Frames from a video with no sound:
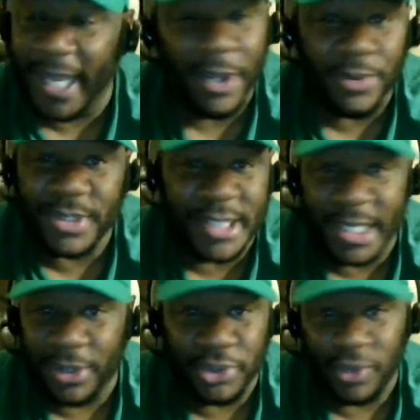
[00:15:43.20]
They gonna
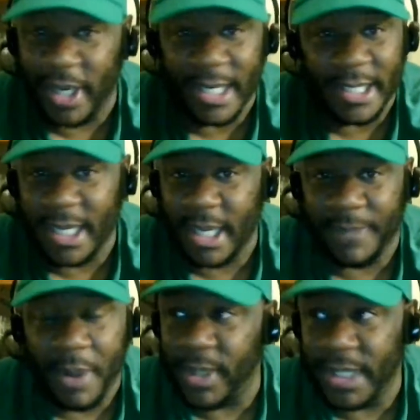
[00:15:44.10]
sell training
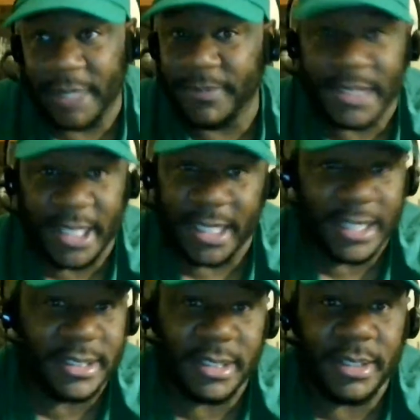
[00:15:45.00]
camp out. When them
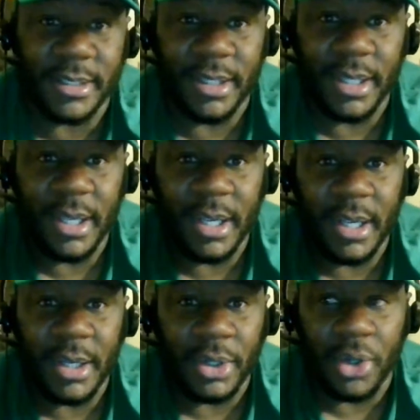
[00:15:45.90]
tickets,
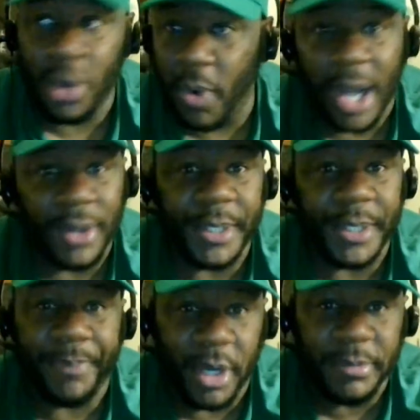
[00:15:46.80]
go
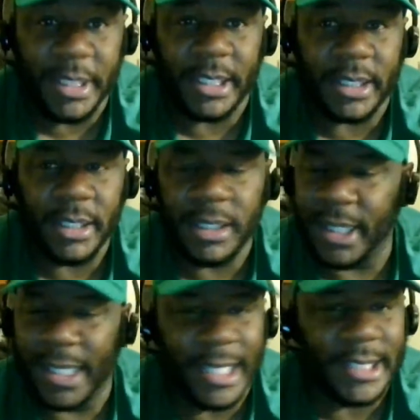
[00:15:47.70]
out in the public,
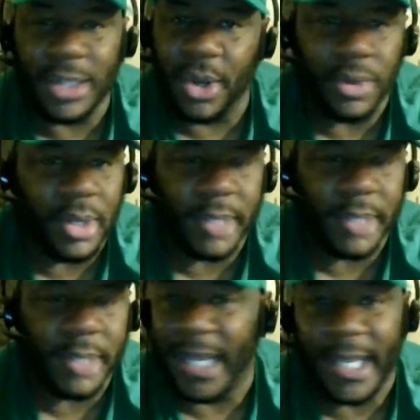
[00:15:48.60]
it's
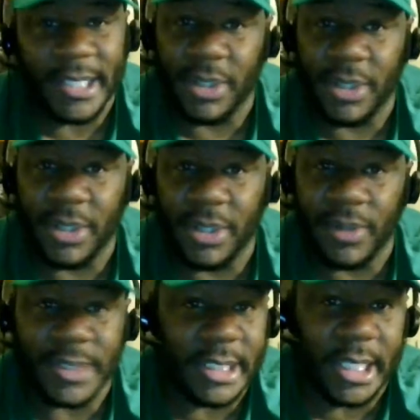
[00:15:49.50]
gonna
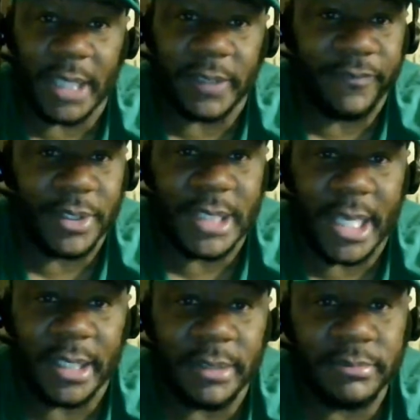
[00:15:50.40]
sell out the first day.
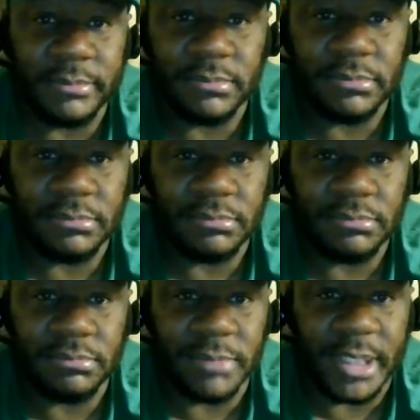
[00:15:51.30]

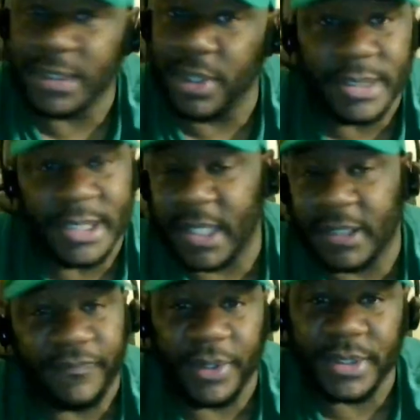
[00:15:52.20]
It's gonna sell
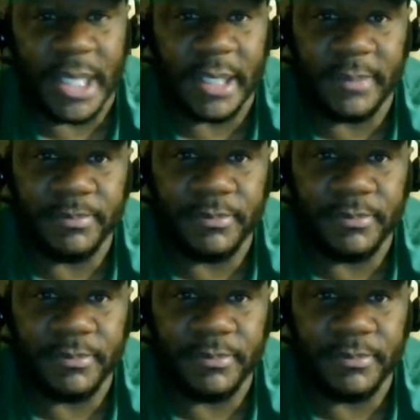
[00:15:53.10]
out the first day.